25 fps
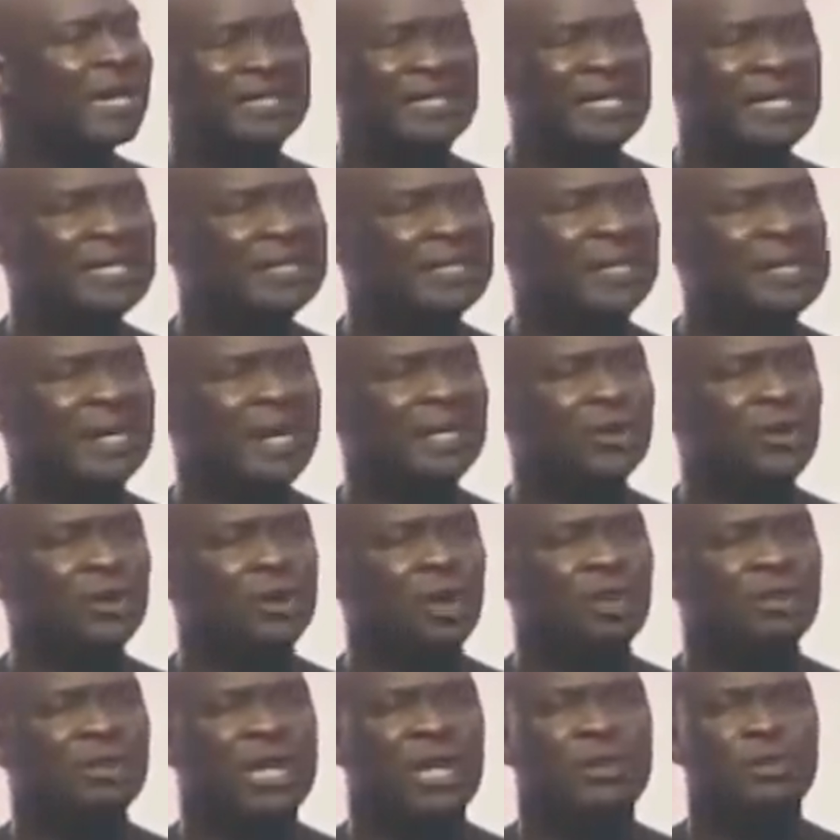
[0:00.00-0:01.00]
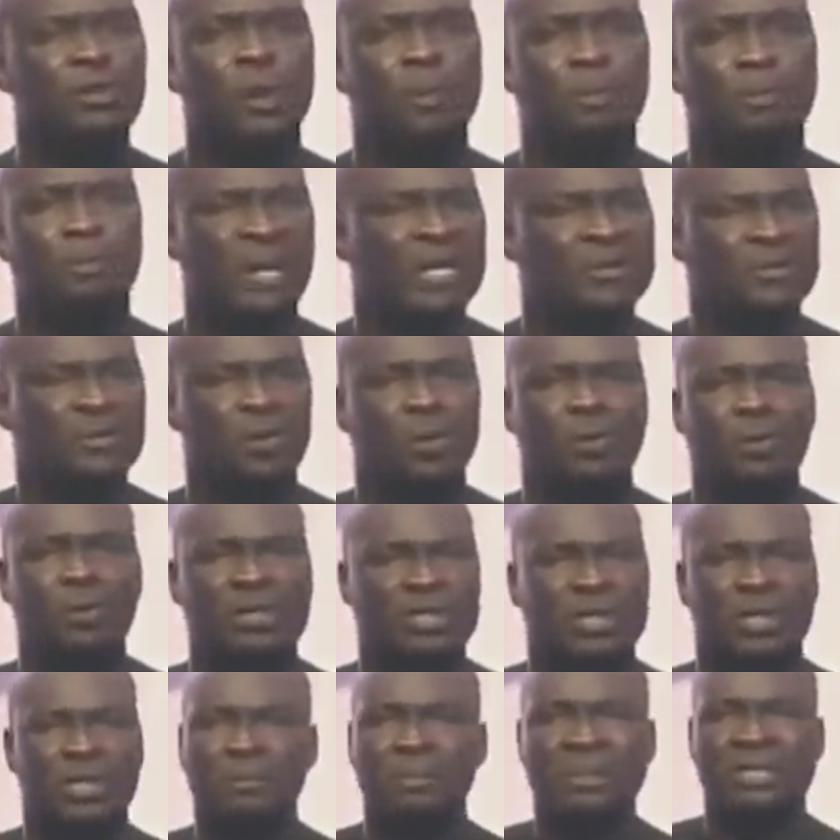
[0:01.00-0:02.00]
that this great church and your pastor
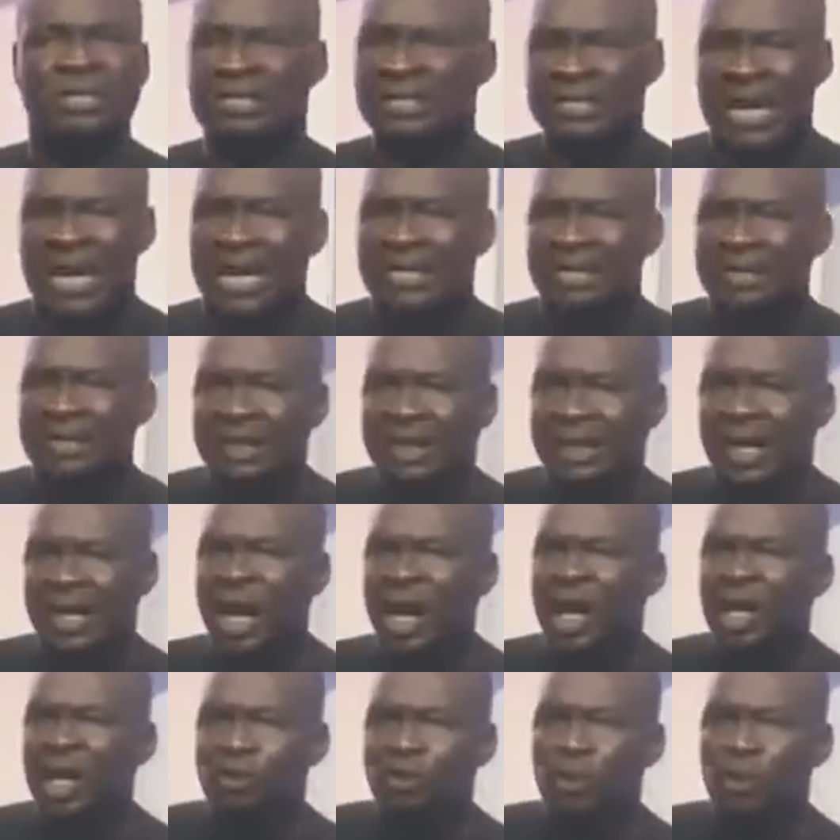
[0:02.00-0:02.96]
will still be standing